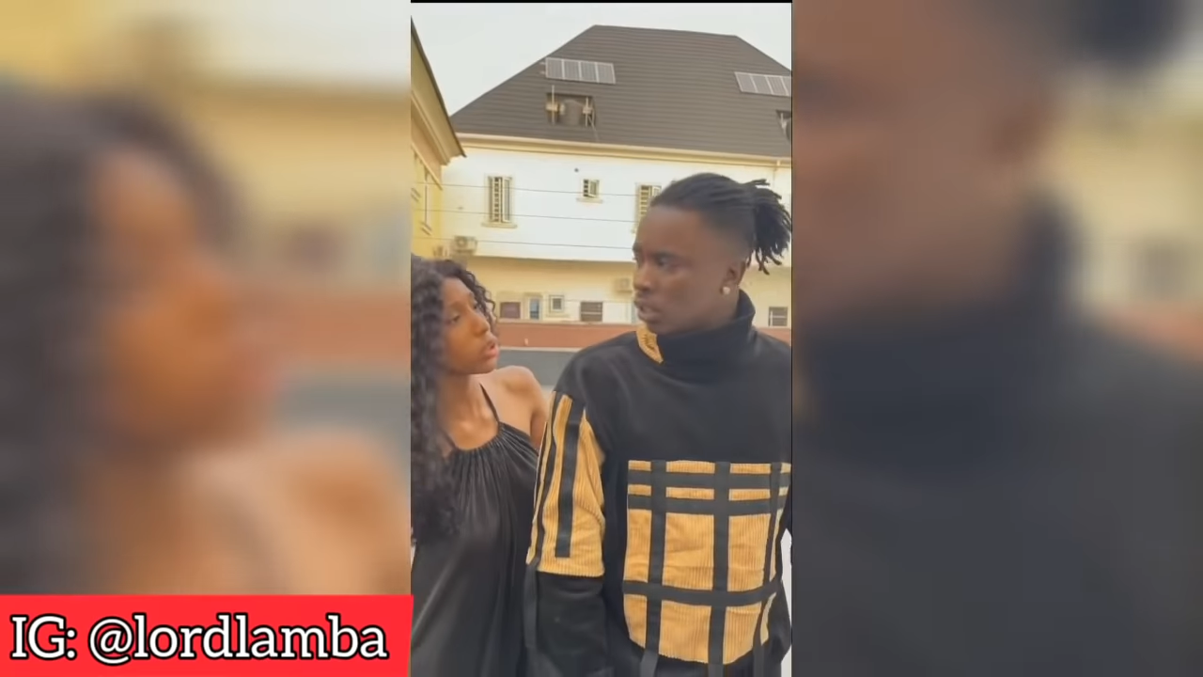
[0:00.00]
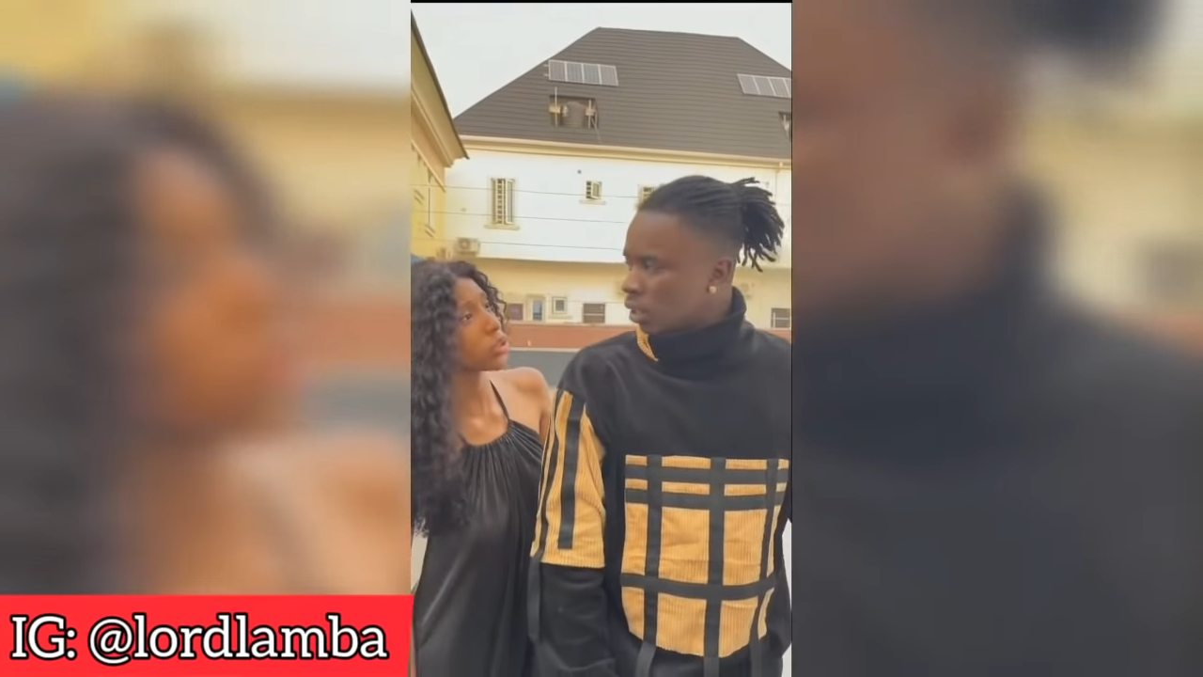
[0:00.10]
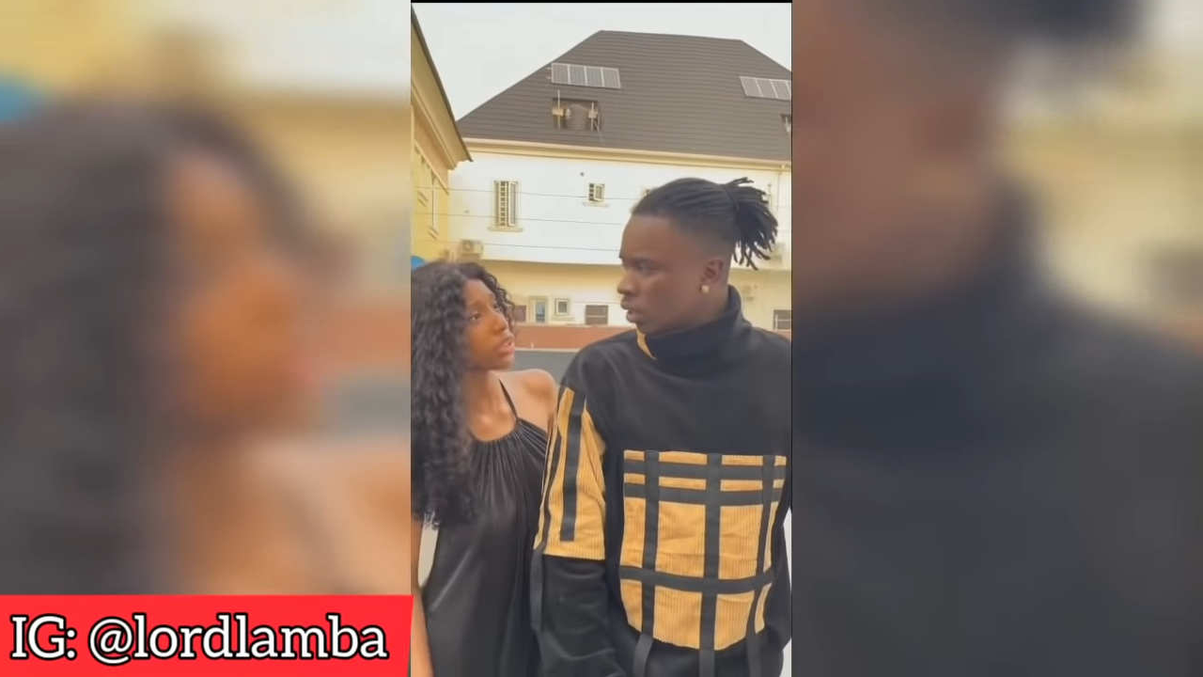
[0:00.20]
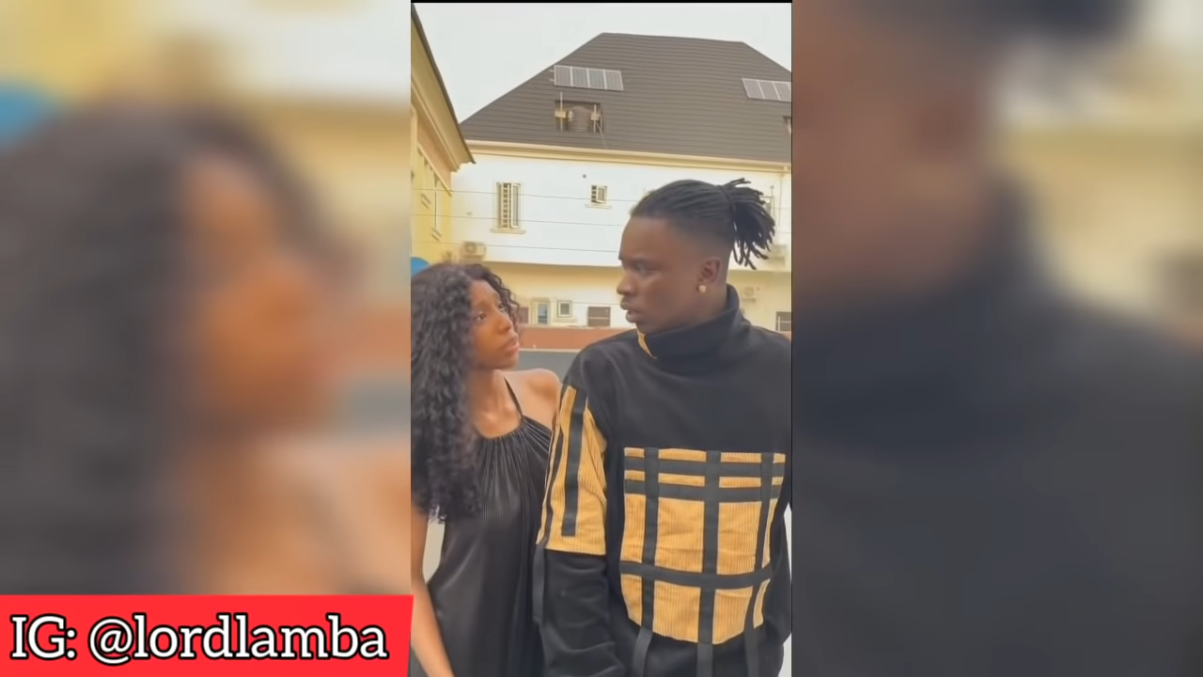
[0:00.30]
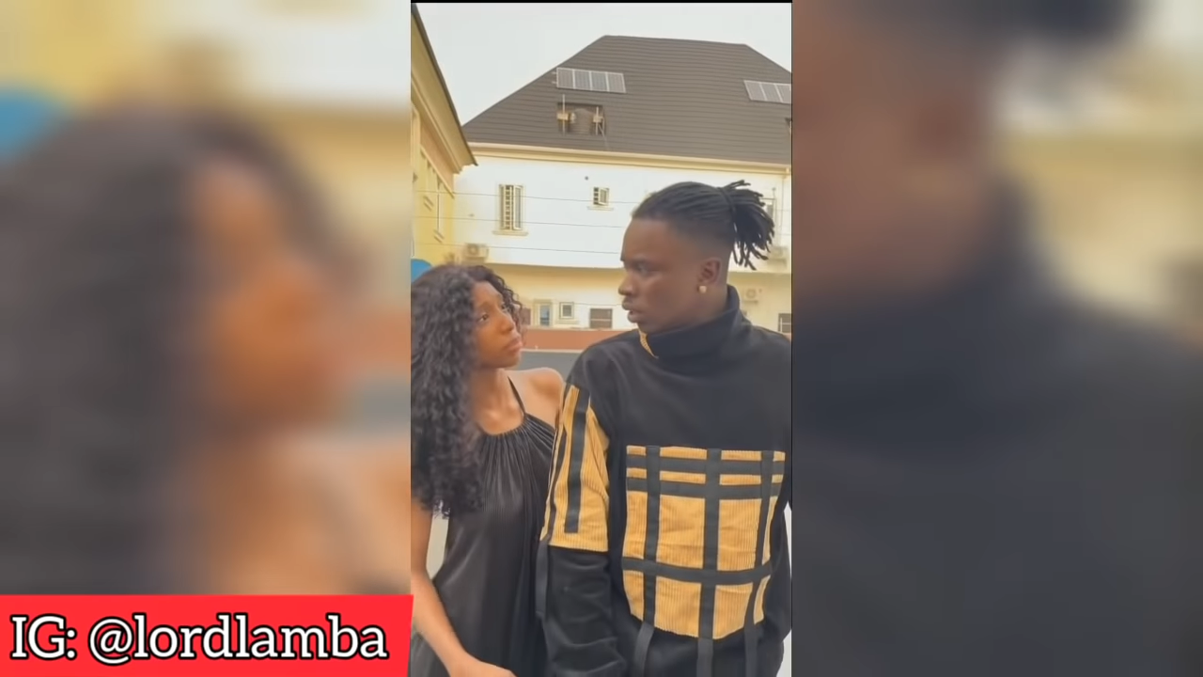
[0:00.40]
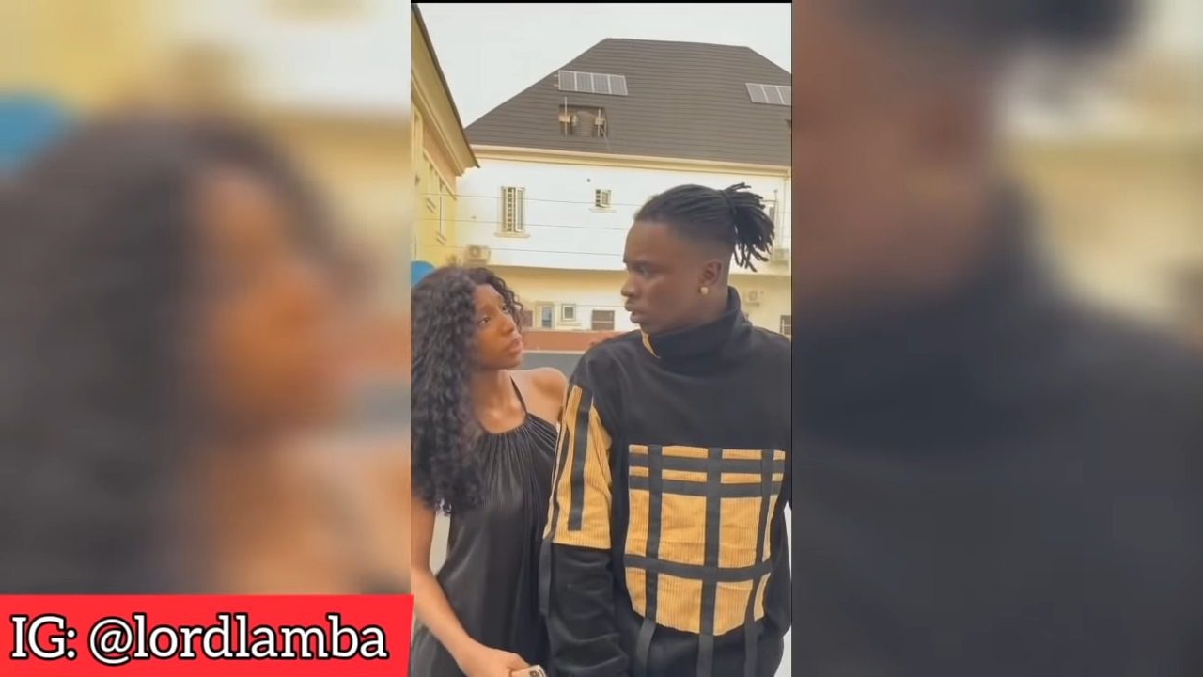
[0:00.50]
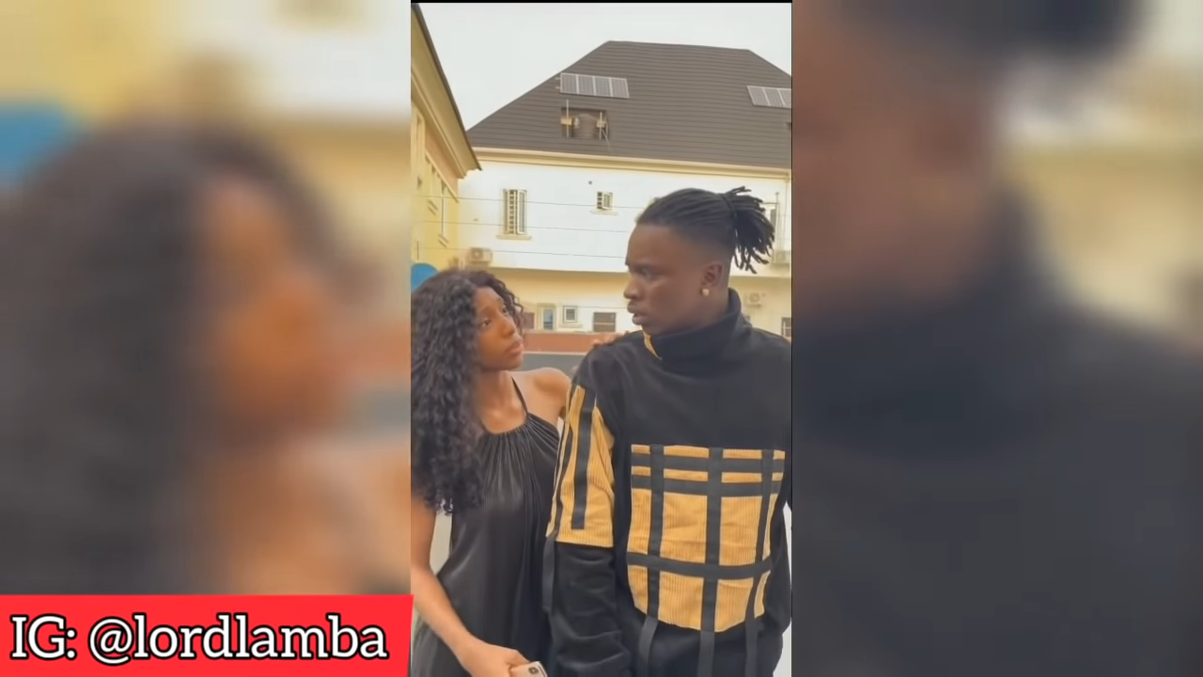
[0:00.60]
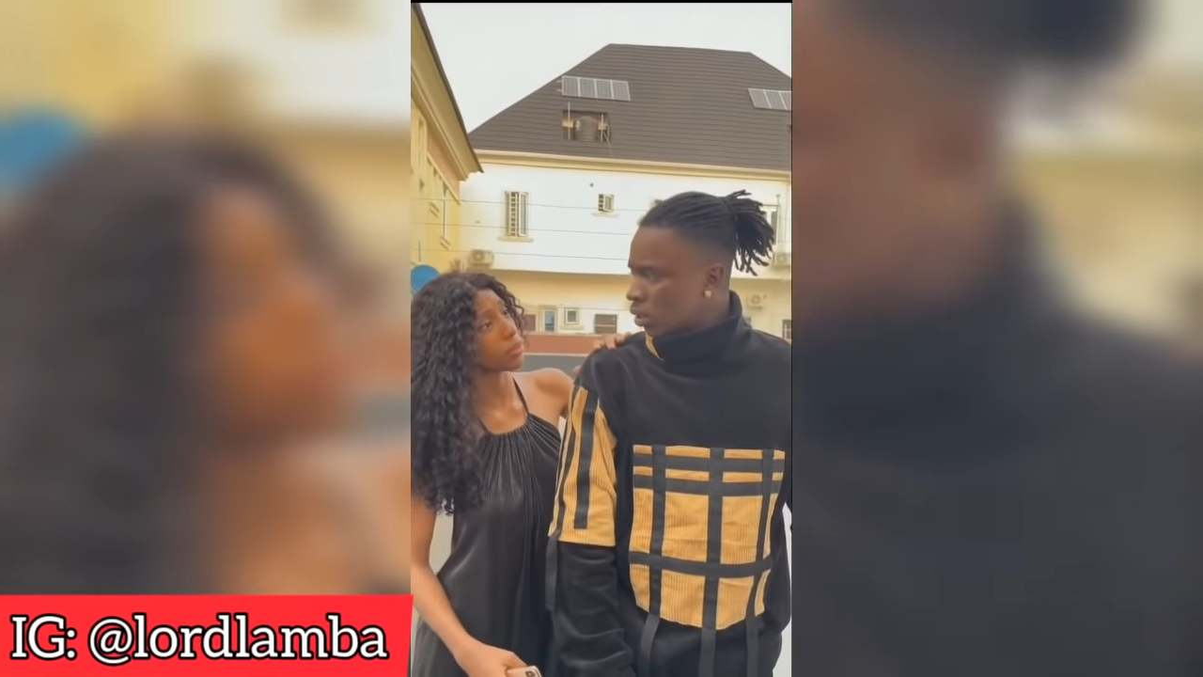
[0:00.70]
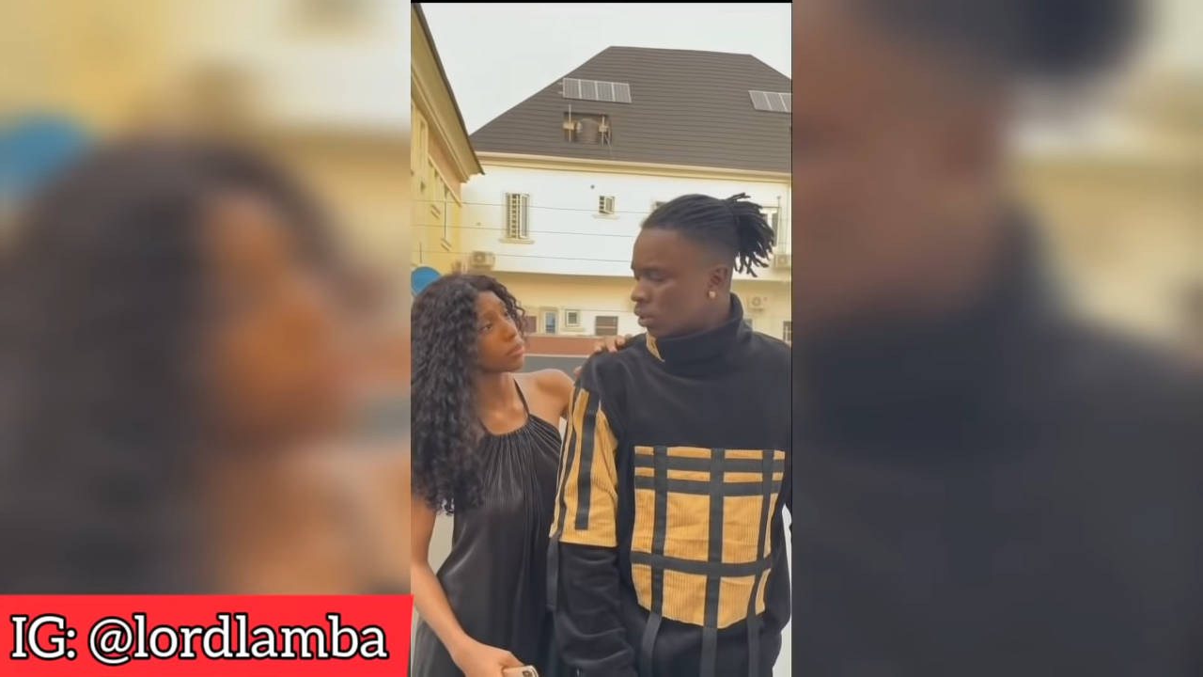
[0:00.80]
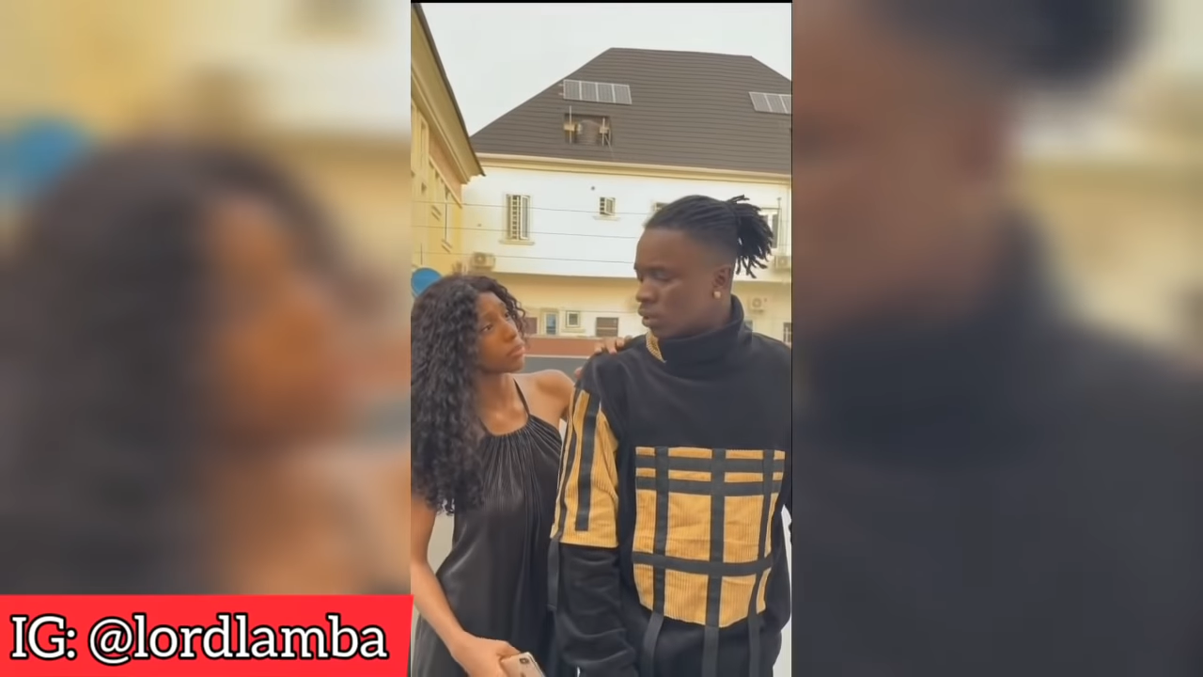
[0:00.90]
thought you said, babe.